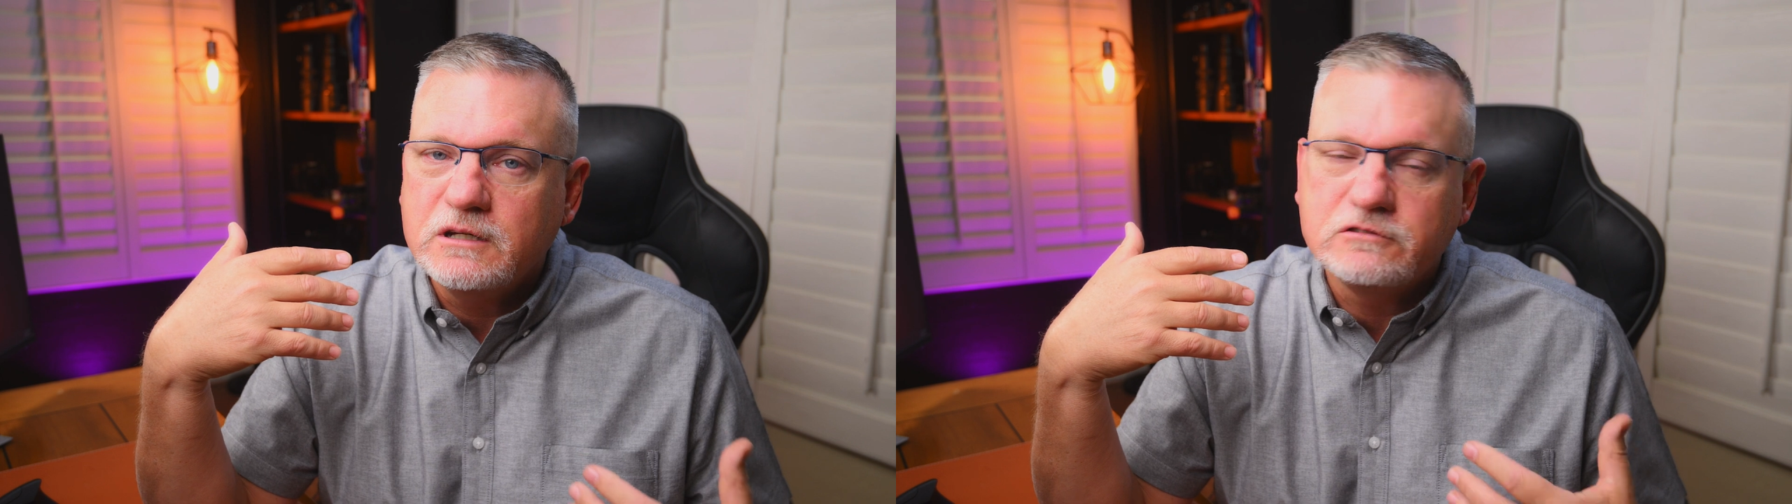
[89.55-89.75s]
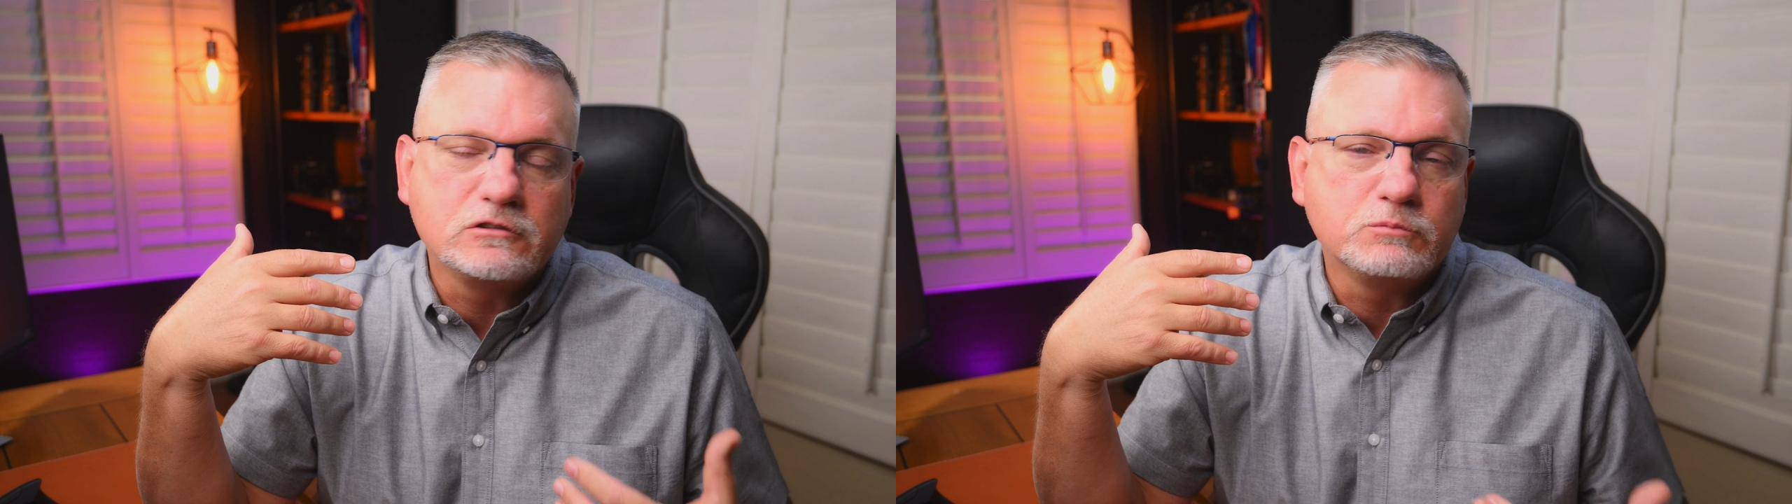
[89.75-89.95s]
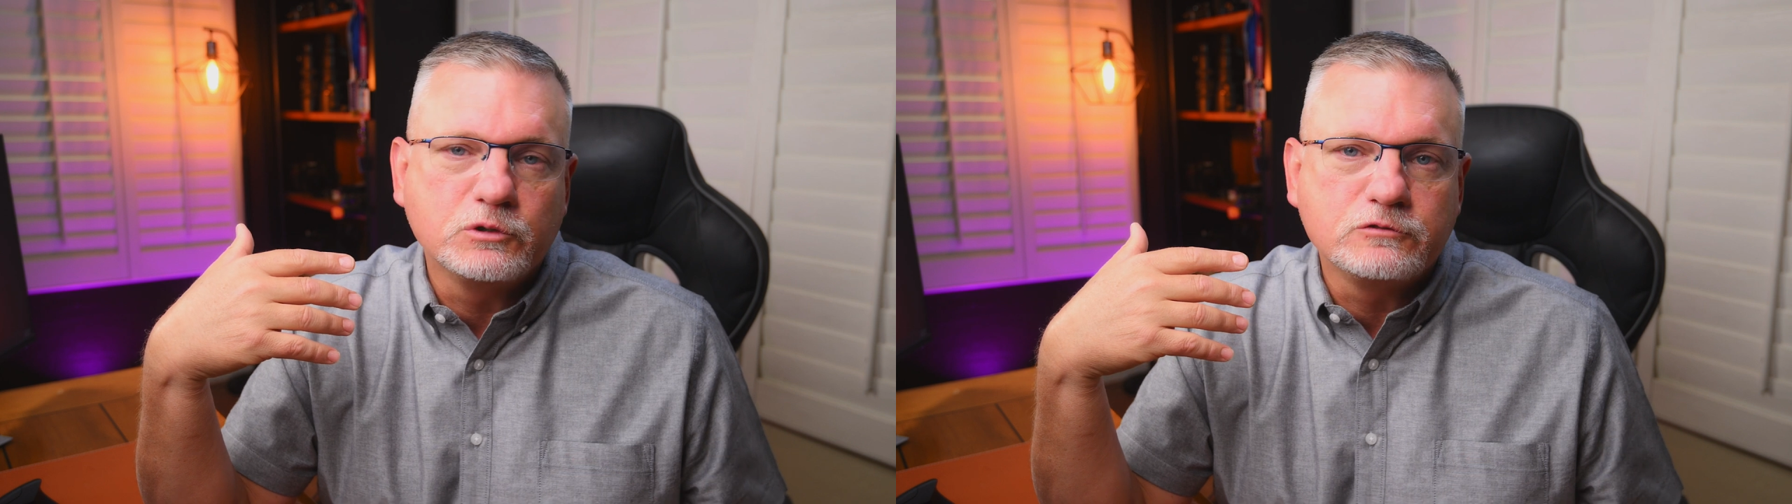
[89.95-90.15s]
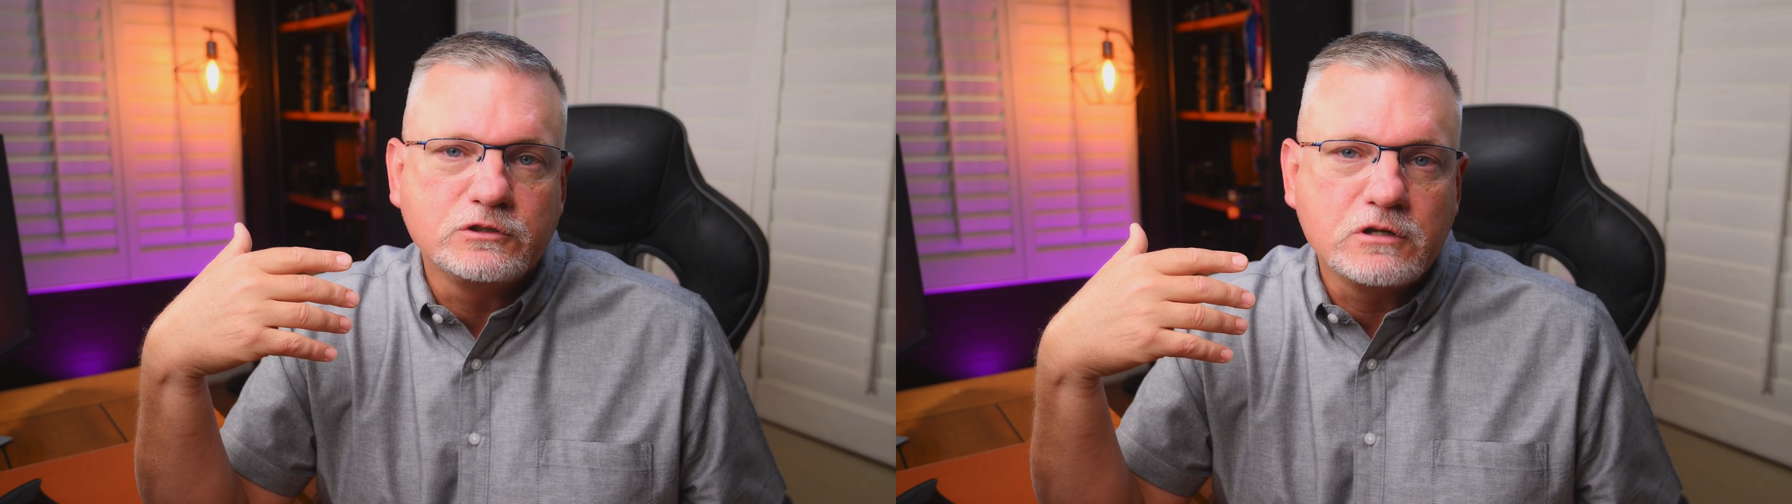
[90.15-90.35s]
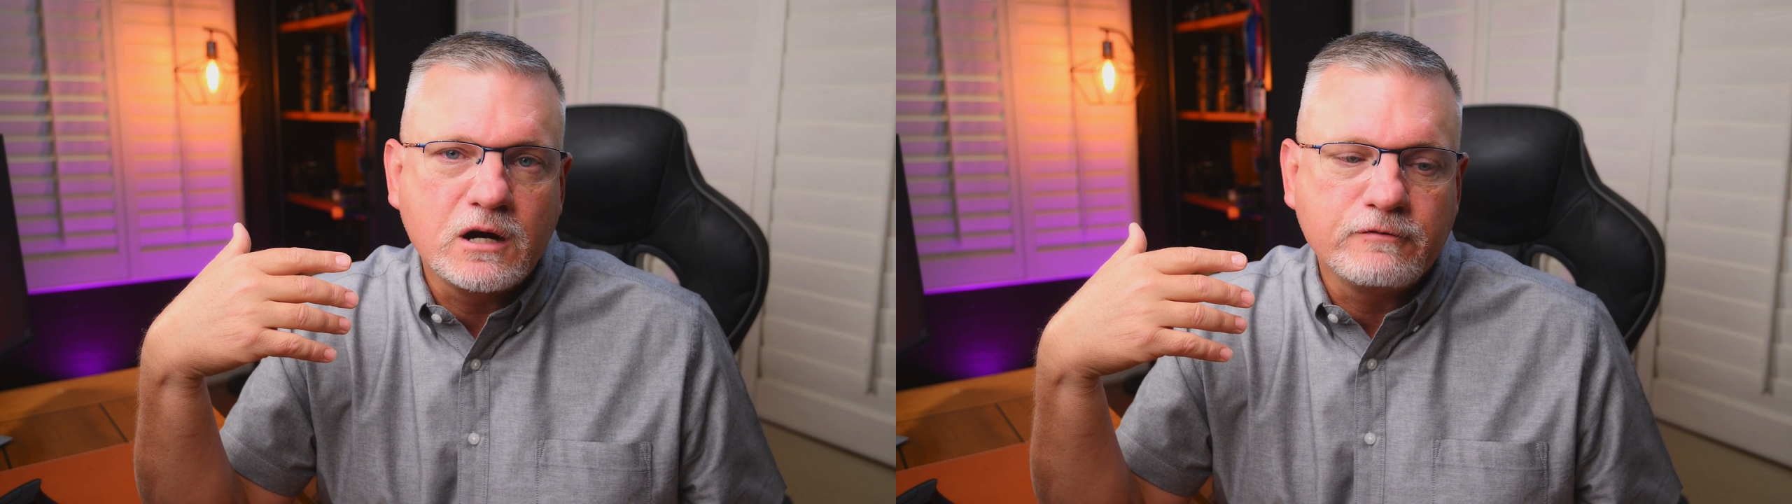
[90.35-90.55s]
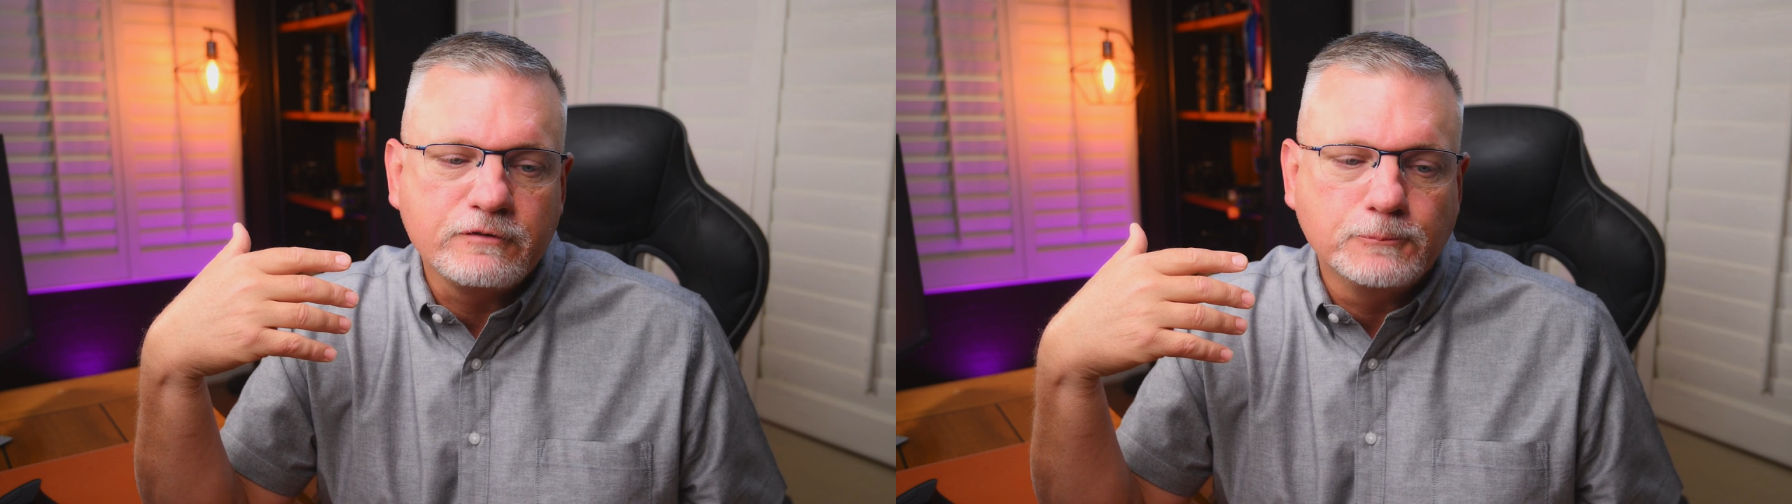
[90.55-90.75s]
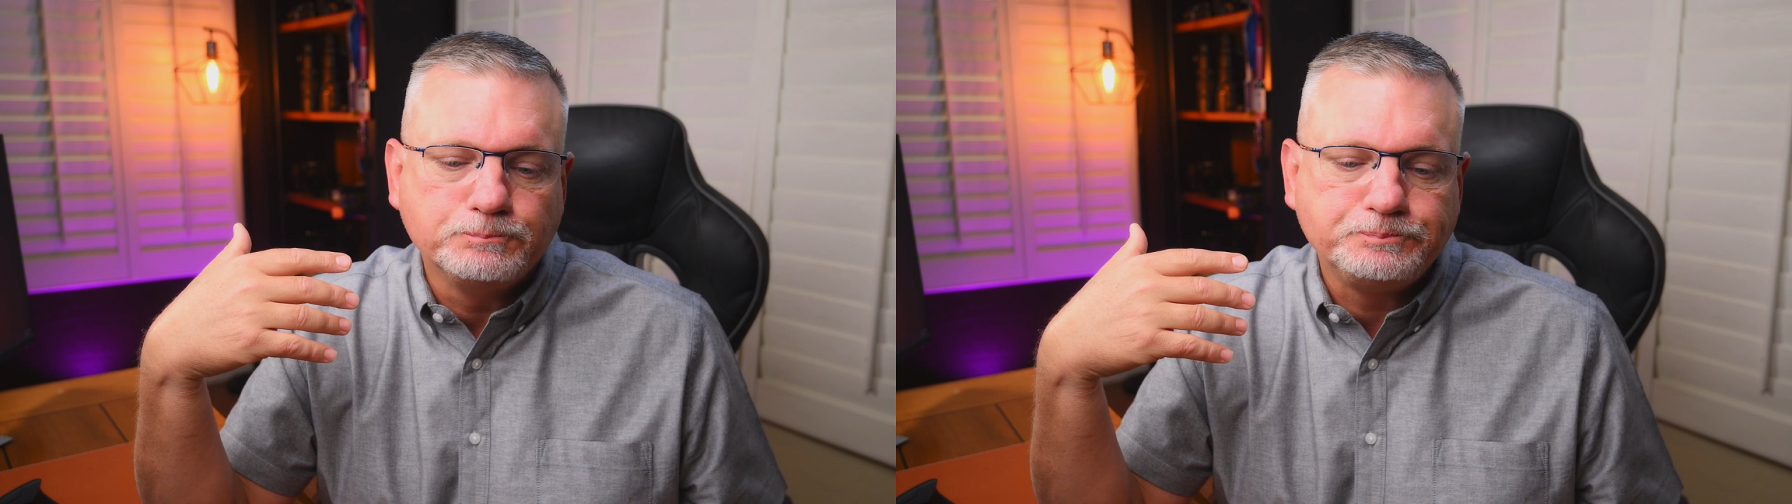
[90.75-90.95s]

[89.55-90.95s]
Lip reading: as a sports photographer.